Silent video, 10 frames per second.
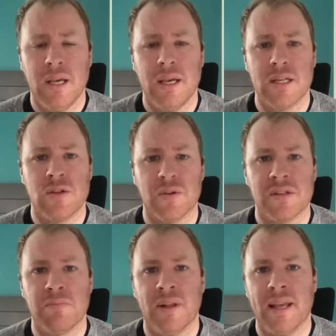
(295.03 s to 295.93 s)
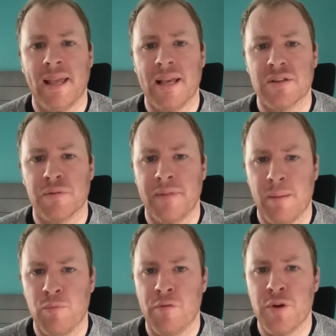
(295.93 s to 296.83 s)
It's not simply a case of
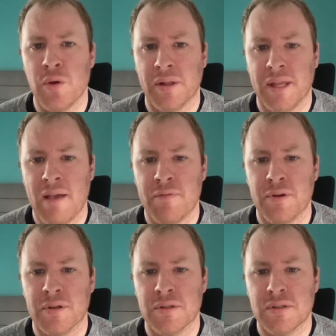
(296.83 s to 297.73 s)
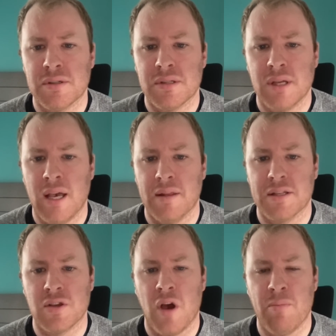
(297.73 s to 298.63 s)
them reviewing the evidence at the
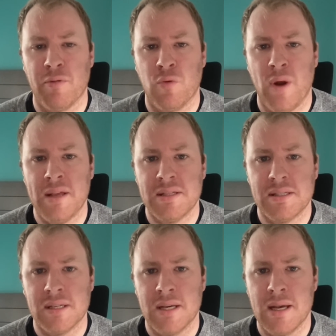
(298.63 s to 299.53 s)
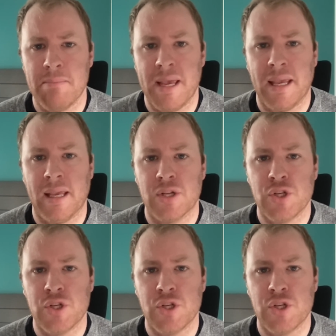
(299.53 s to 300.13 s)
time of arrest, making a